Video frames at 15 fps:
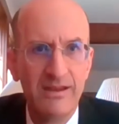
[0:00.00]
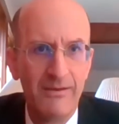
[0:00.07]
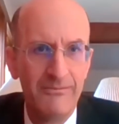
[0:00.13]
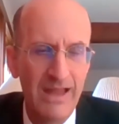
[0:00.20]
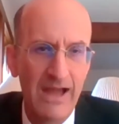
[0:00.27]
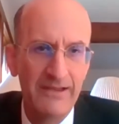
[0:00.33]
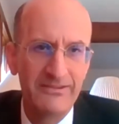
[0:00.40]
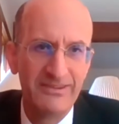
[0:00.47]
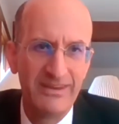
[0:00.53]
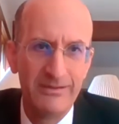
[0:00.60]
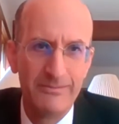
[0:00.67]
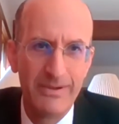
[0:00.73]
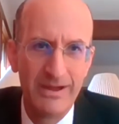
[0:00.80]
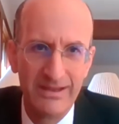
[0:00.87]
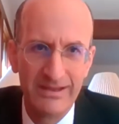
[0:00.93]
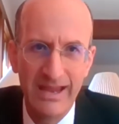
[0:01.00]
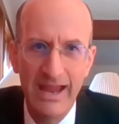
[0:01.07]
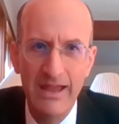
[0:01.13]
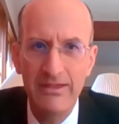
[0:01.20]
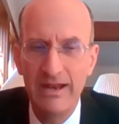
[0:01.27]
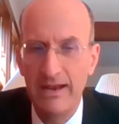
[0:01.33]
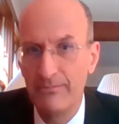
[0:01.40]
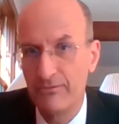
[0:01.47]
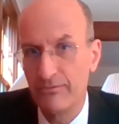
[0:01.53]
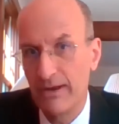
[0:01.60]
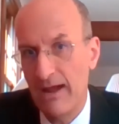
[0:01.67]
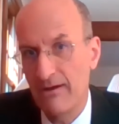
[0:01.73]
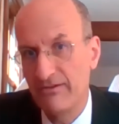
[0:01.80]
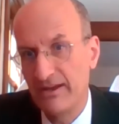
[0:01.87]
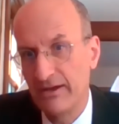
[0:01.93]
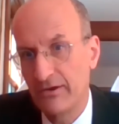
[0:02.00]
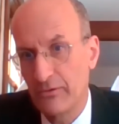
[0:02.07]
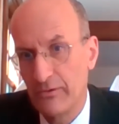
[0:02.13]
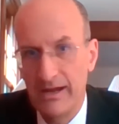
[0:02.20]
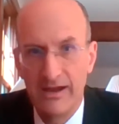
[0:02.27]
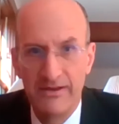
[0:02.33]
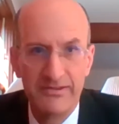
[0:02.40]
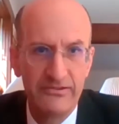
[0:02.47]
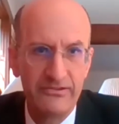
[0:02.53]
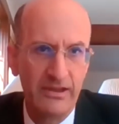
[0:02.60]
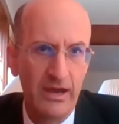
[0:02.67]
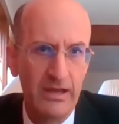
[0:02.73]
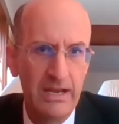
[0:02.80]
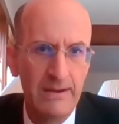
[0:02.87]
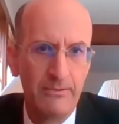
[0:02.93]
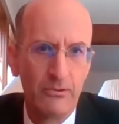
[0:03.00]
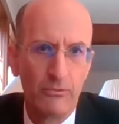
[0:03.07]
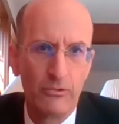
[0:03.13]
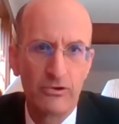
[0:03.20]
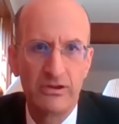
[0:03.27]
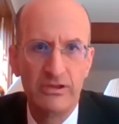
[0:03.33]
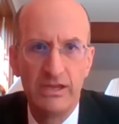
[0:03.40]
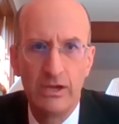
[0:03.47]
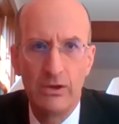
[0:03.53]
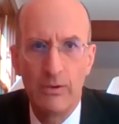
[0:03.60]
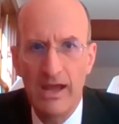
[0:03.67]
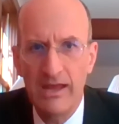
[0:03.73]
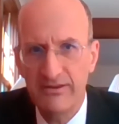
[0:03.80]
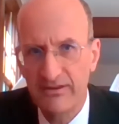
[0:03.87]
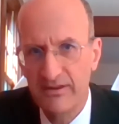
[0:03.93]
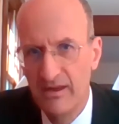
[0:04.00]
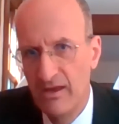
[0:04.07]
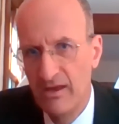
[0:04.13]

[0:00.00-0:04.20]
not just independent candidate, but when I was in Korea, essentially unable to work in the US,